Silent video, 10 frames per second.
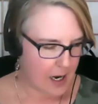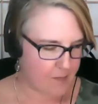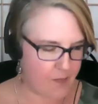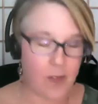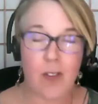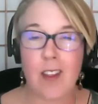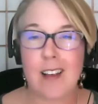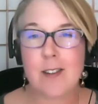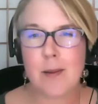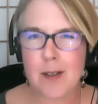Um,
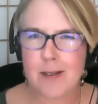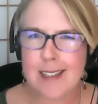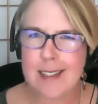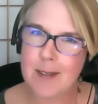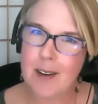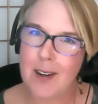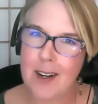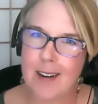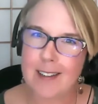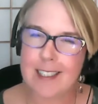so, I'm using some
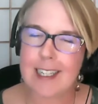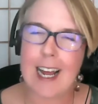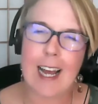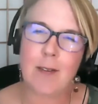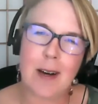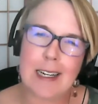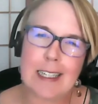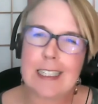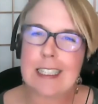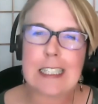different cards today. I wanted
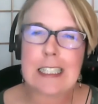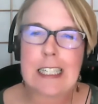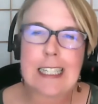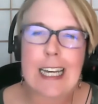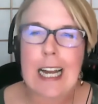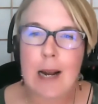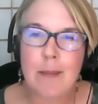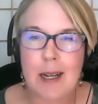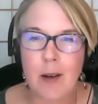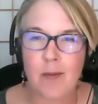to just get out
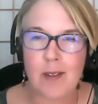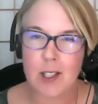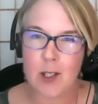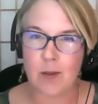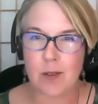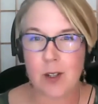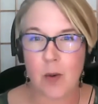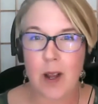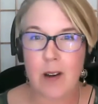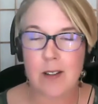of my comfort zone.
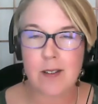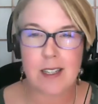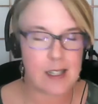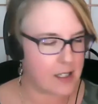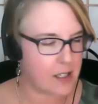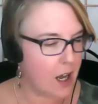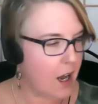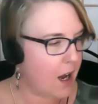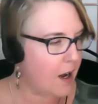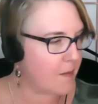So, we are using this.
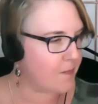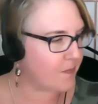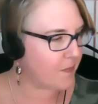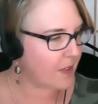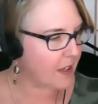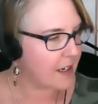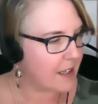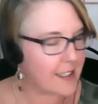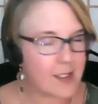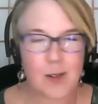Um,
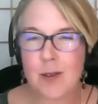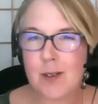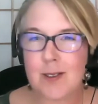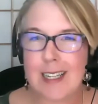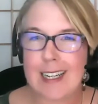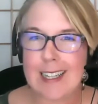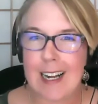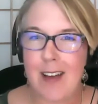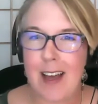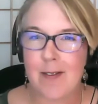this older deck that
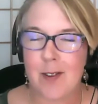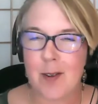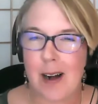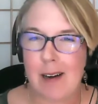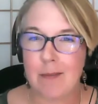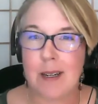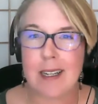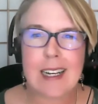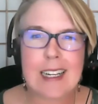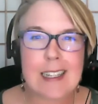I've had for a while,
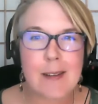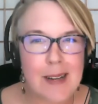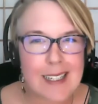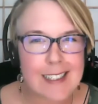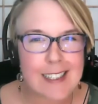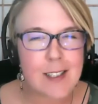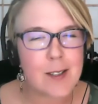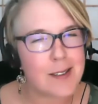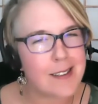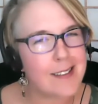but the messages
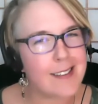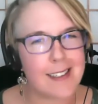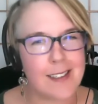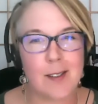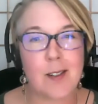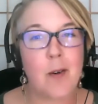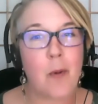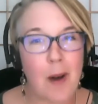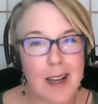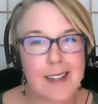are still
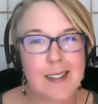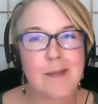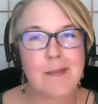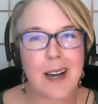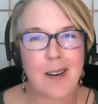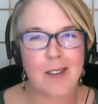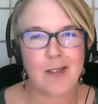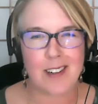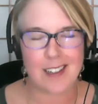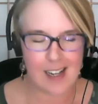quite
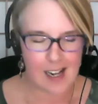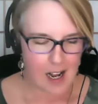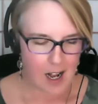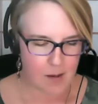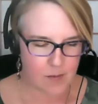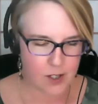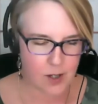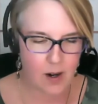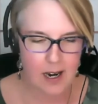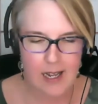powerful. Um,
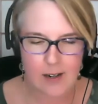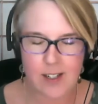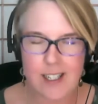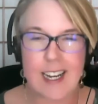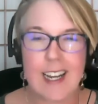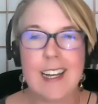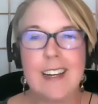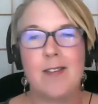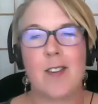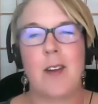so our energy
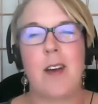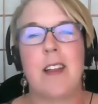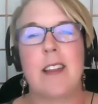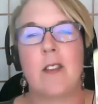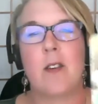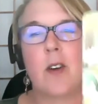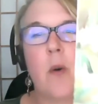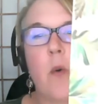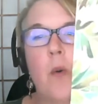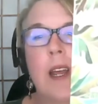for the,
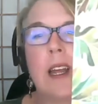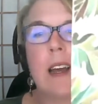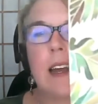the week